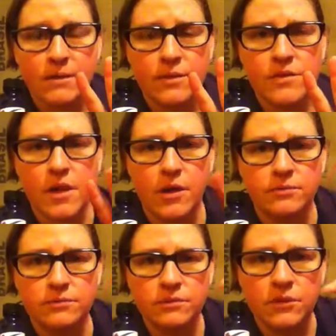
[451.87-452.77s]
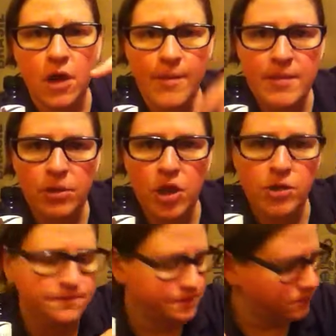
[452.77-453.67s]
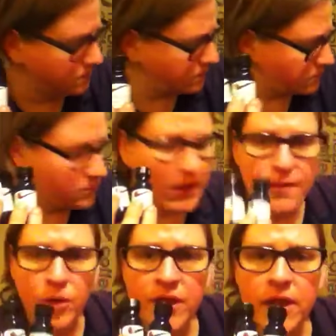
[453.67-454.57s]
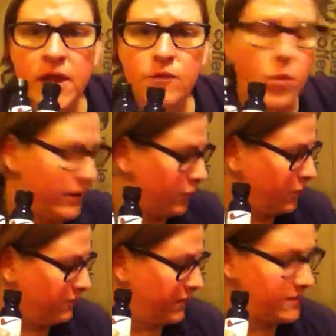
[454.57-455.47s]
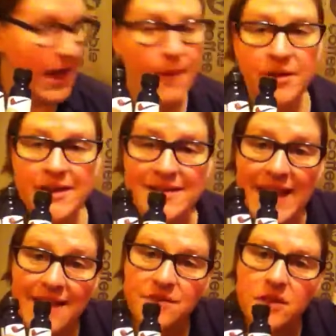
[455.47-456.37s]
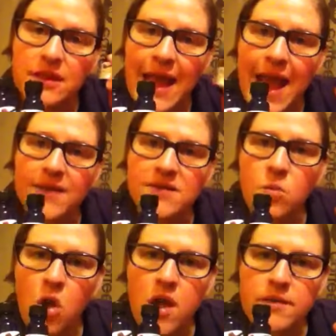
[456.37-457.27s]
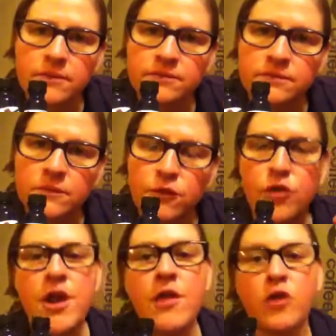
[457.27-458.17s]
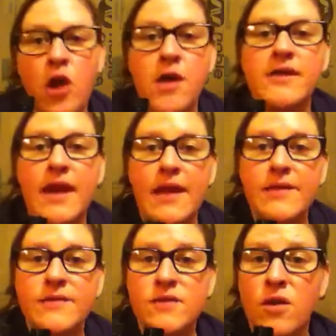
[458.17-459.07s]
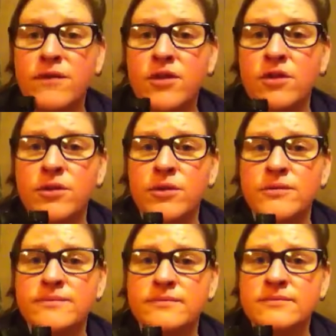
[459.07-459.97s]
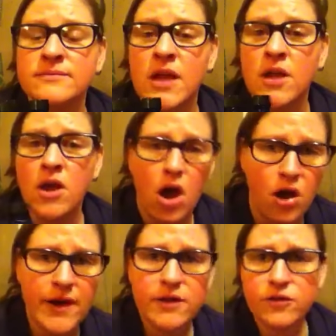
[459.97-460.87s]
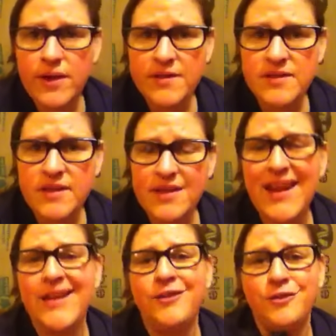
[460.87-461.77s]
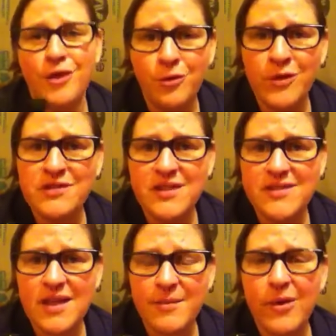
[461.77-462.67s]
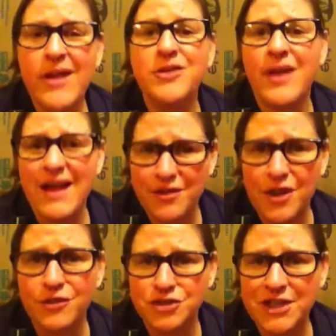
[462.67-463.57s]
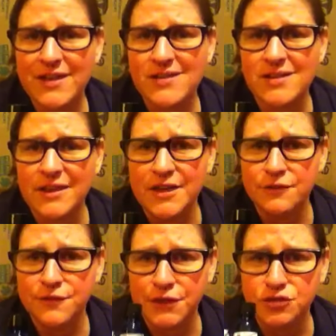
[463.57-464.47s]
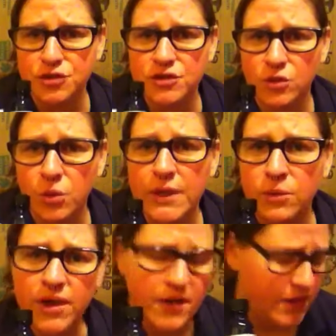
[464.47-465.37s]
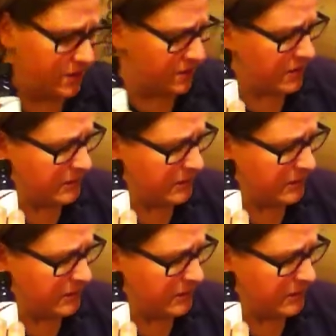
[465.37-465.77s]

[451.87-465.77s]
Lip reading: So comment below. I'm only going to give away 2 of these. I'm going to save the last one for another contest. So if you are interested and you don't win this time around, you'll have another chance in the near future to win one of these.